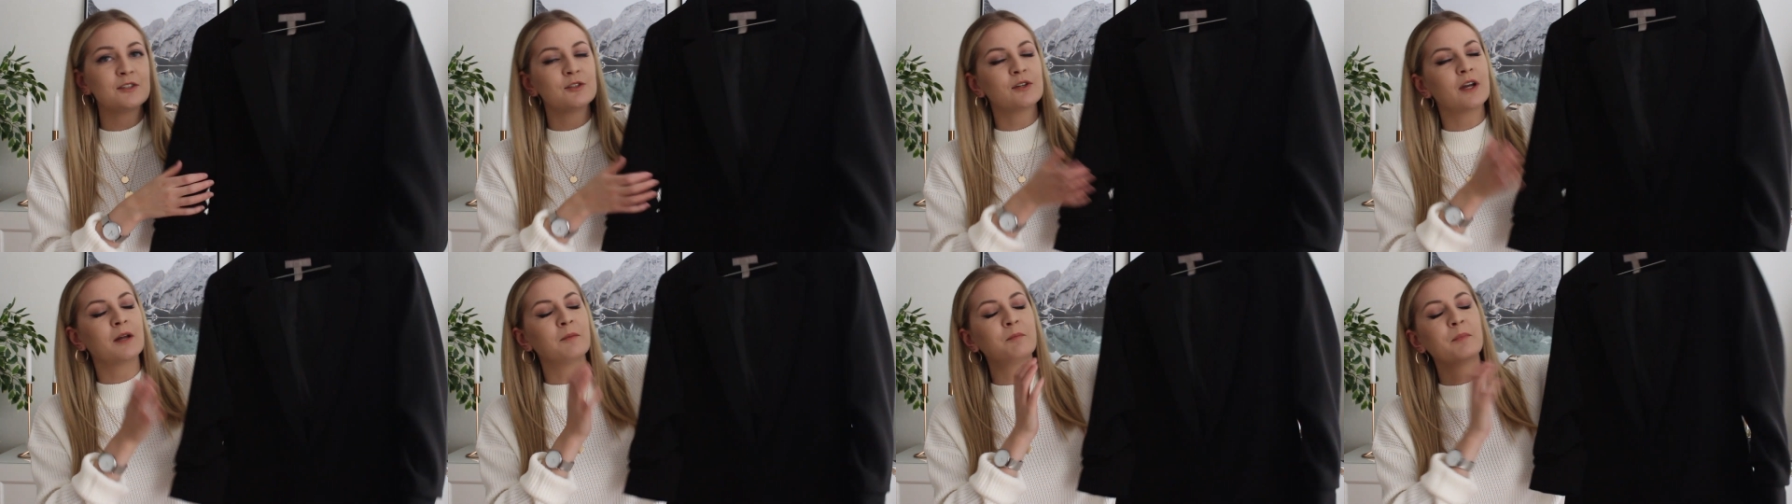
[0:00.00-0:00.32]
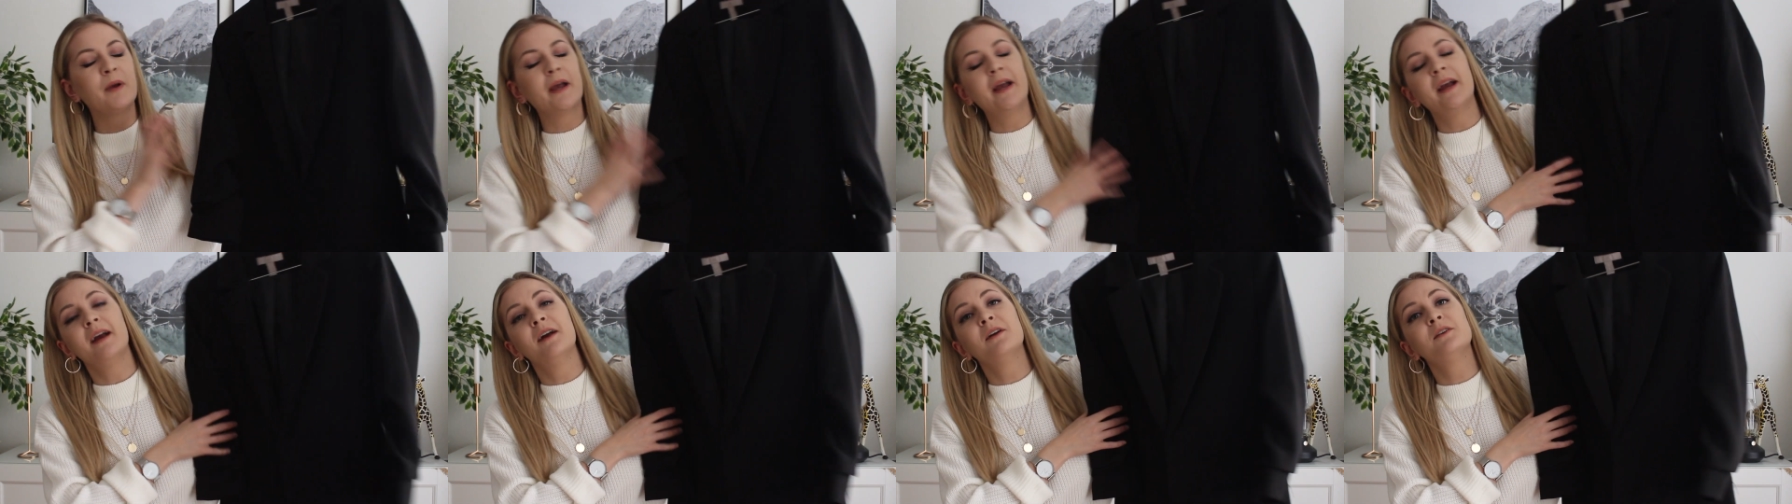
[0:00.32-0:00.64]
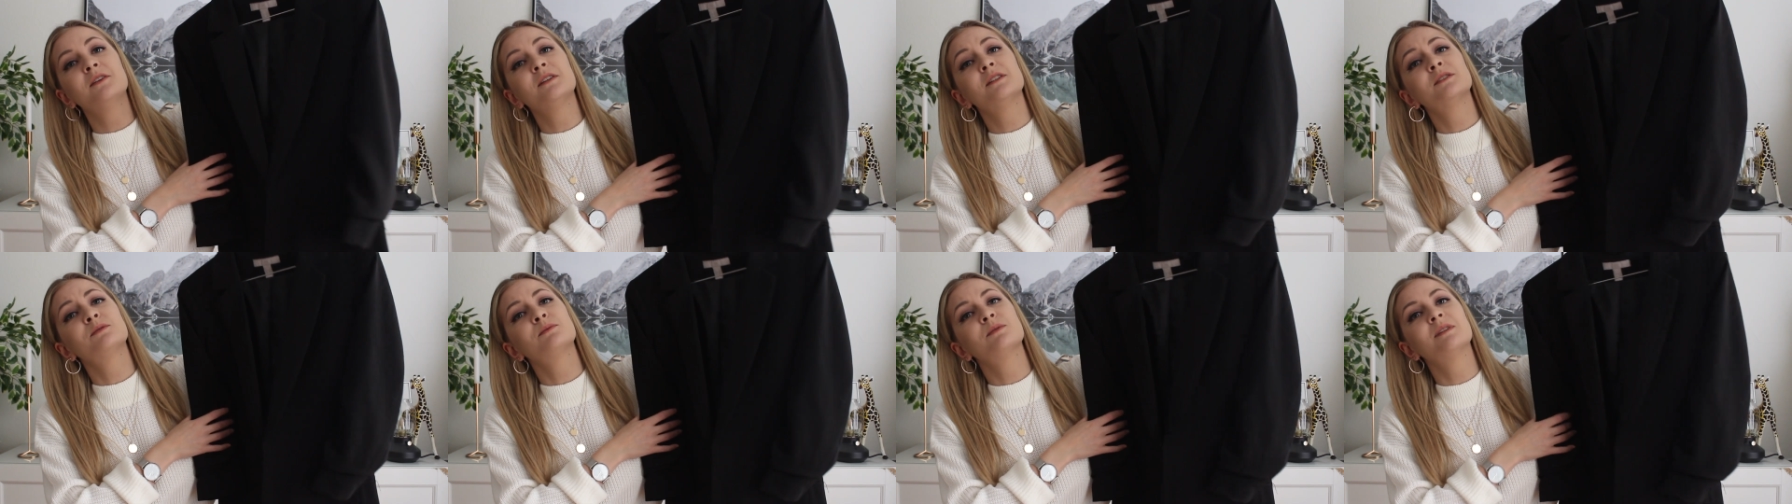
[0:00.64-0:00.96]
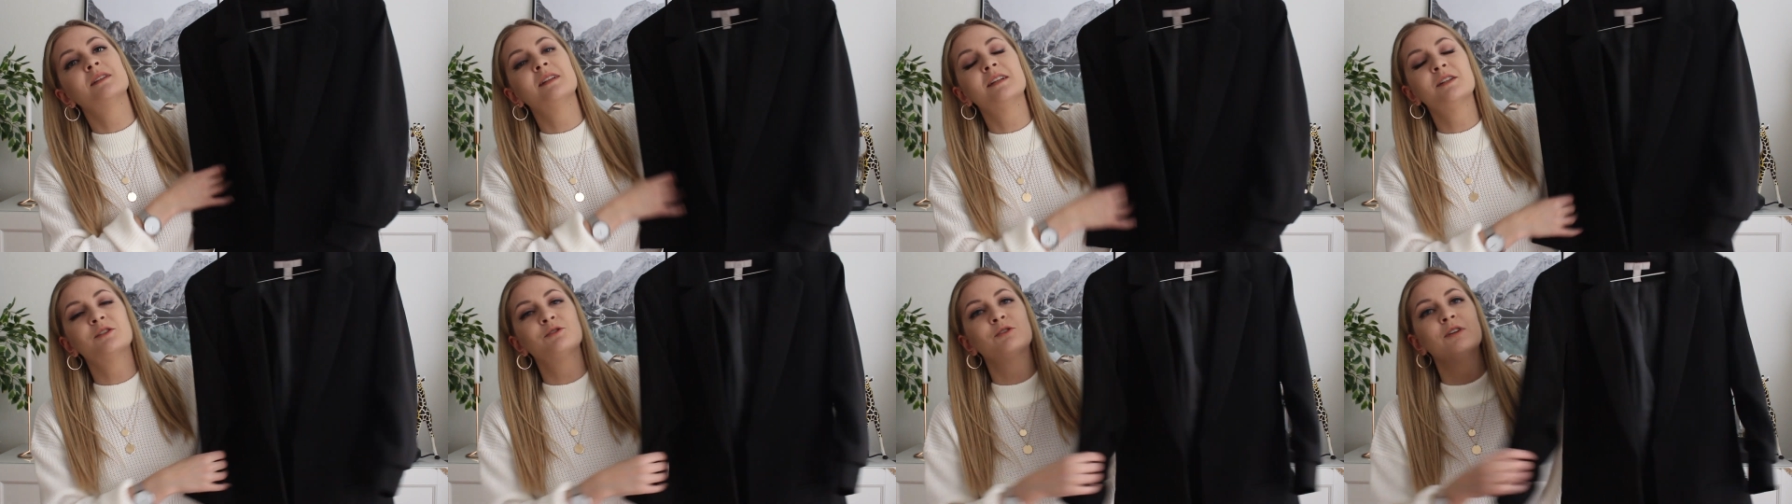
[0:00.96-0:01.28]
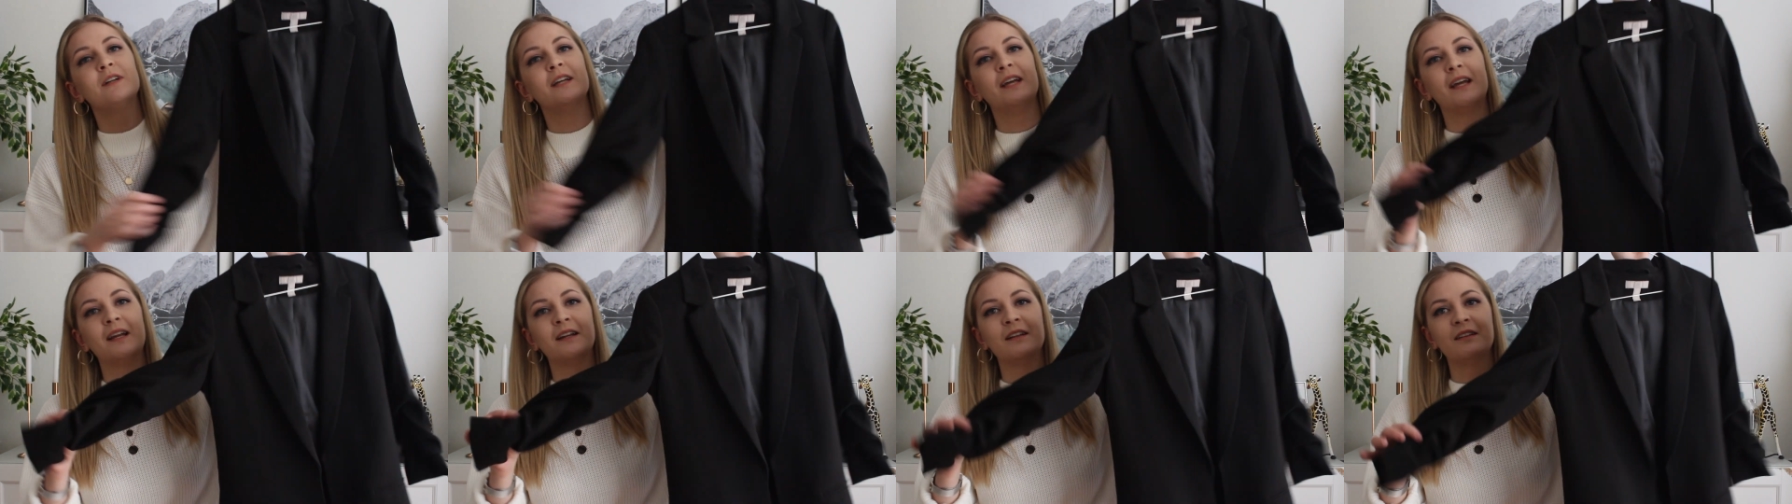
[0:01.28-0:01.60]
You can pair this with
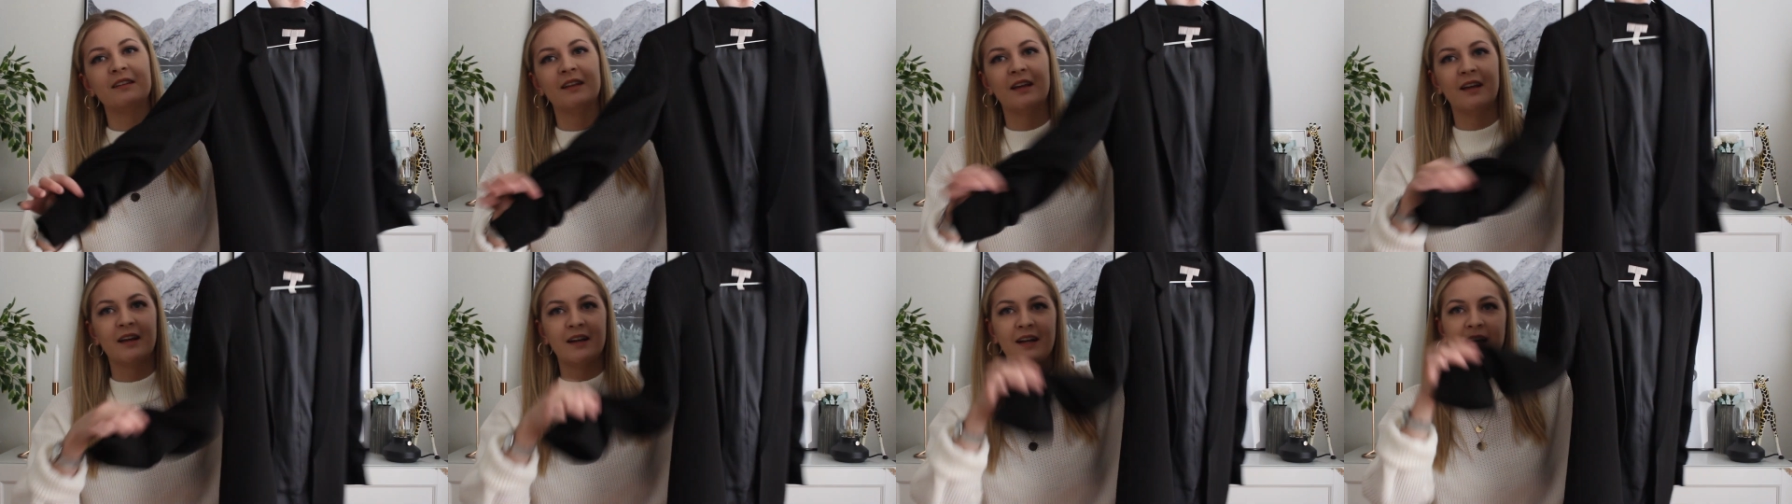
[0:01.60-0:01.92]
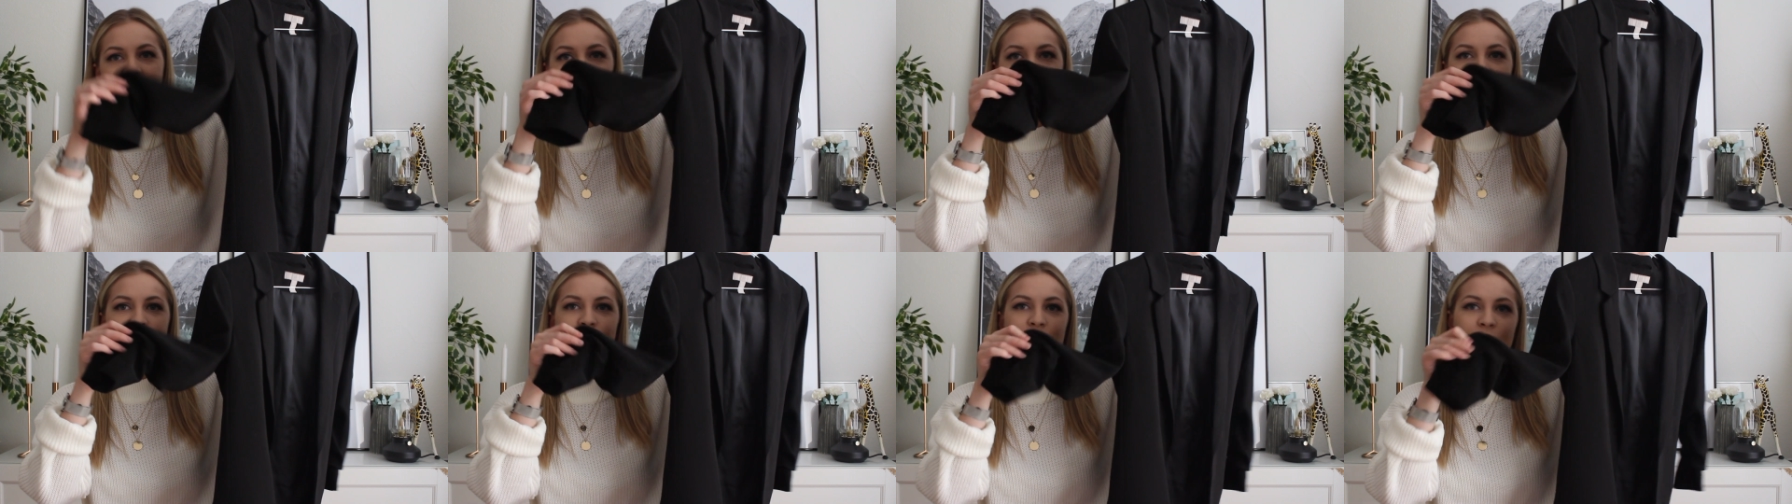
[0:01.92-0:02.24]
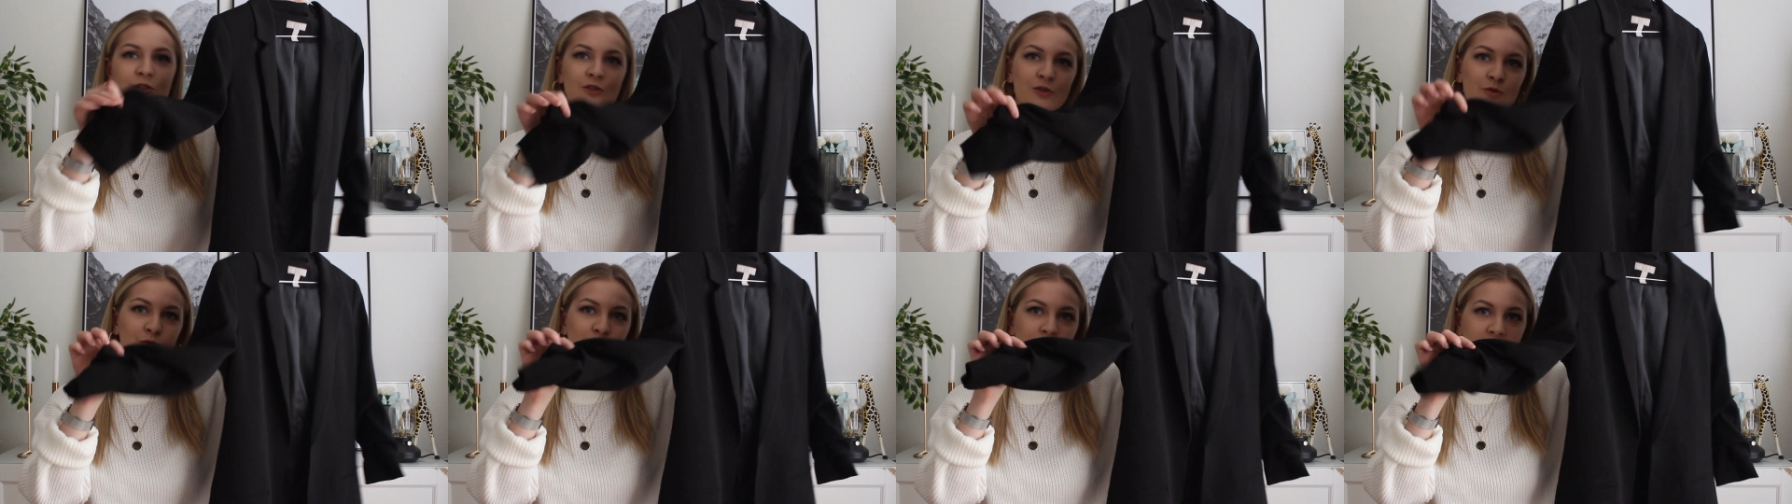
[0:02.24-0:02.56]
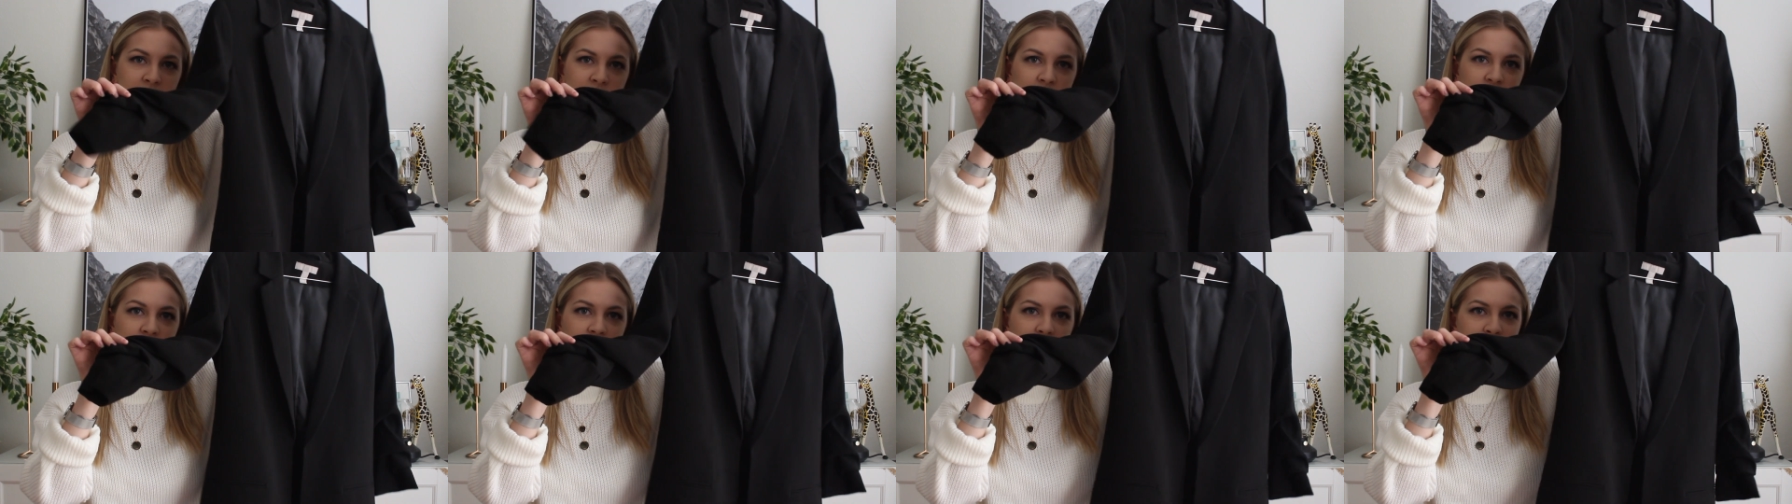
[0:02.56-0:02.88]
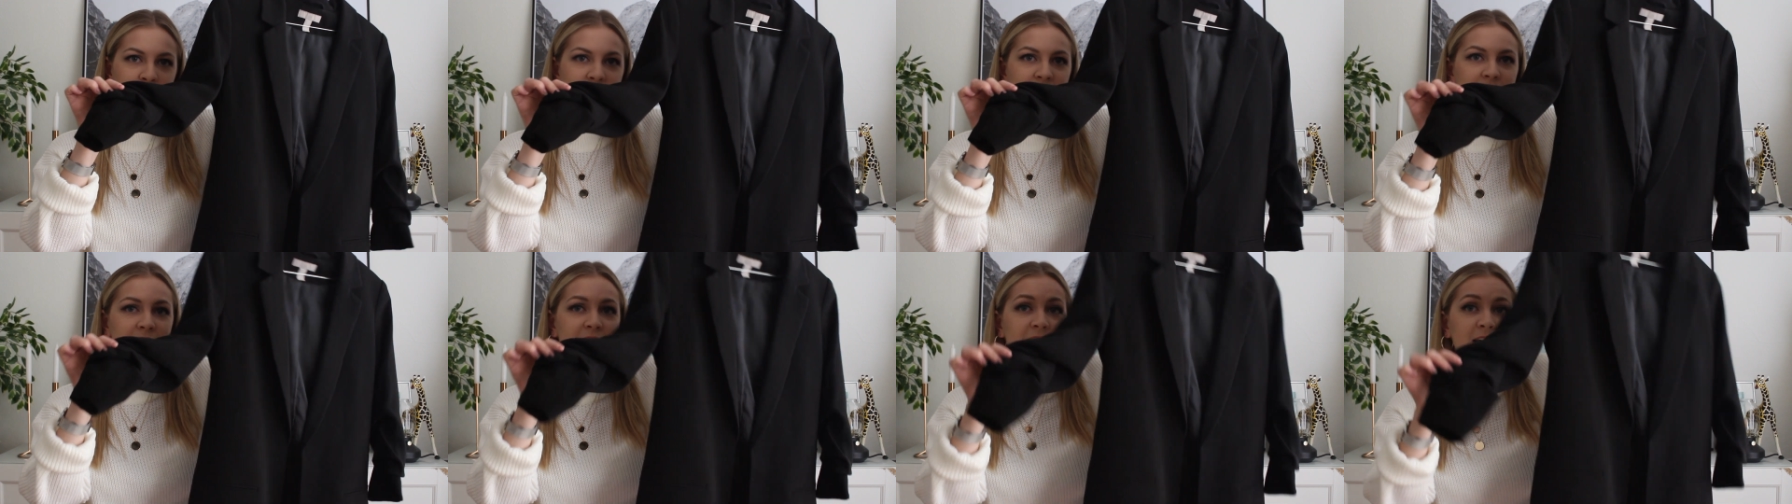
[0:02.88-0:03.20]
literally anything. It has scrunched
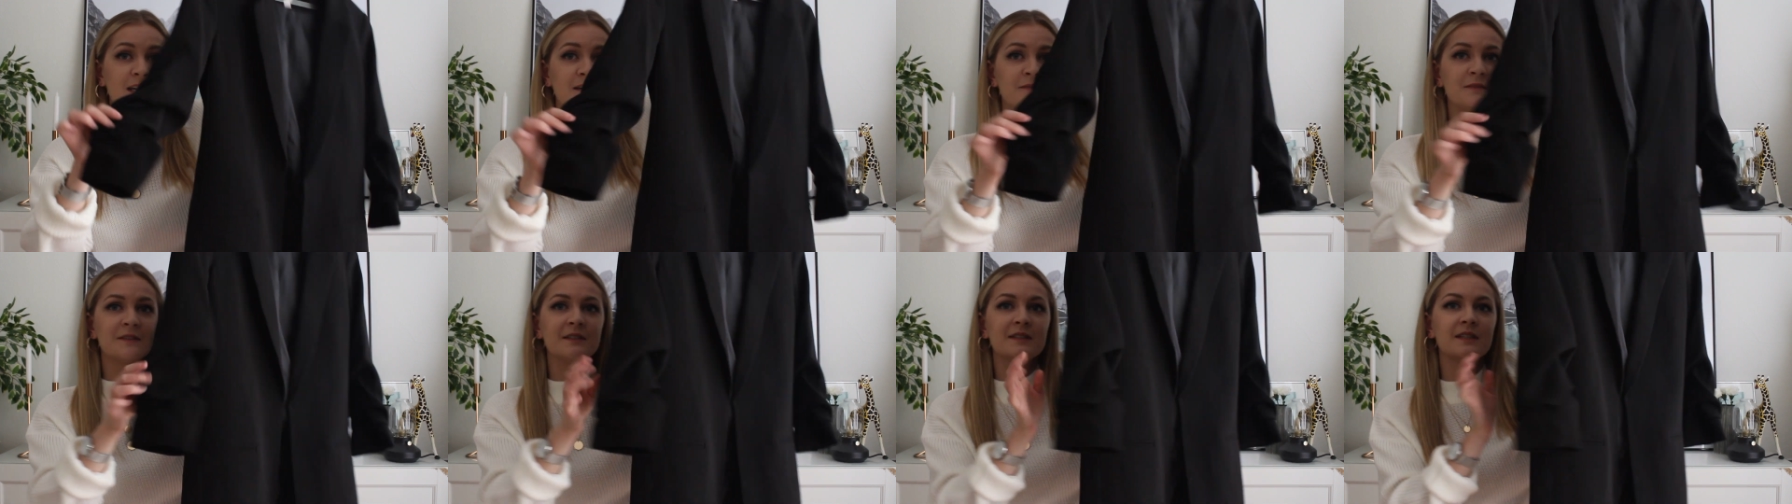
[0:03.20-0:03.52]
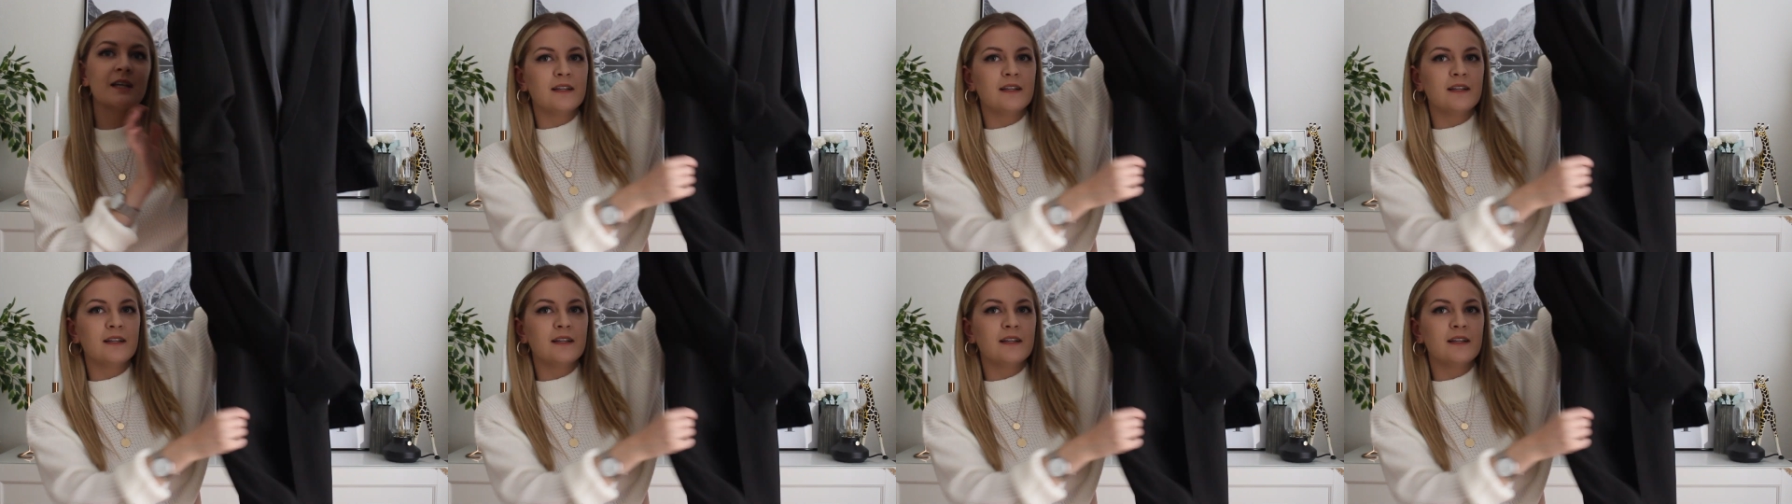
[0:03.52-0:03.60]
up sleeves.